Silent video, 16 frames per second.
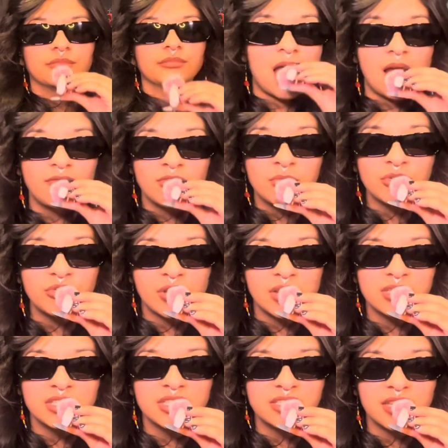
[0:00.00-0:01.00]
I'm from a
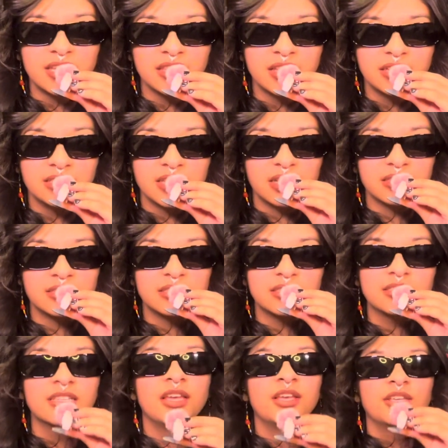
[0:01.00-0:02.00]
crazy state like
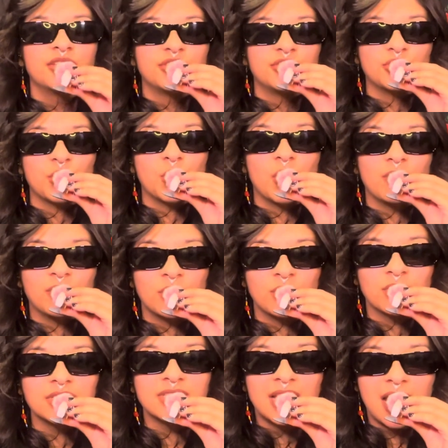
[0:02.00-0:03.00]
Texas, so of
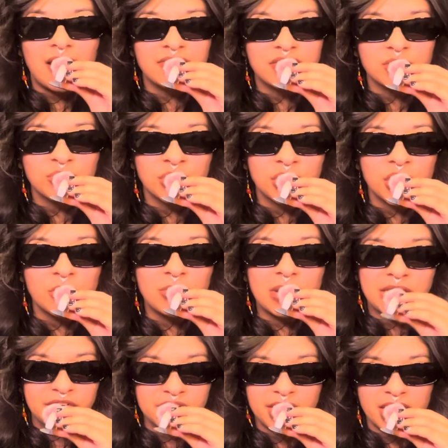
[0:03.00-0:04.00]
course I have to bring up
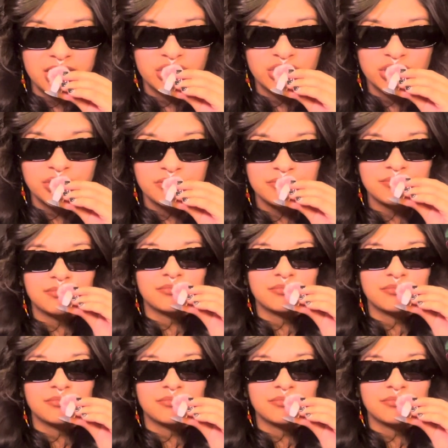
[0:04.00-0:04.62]
education.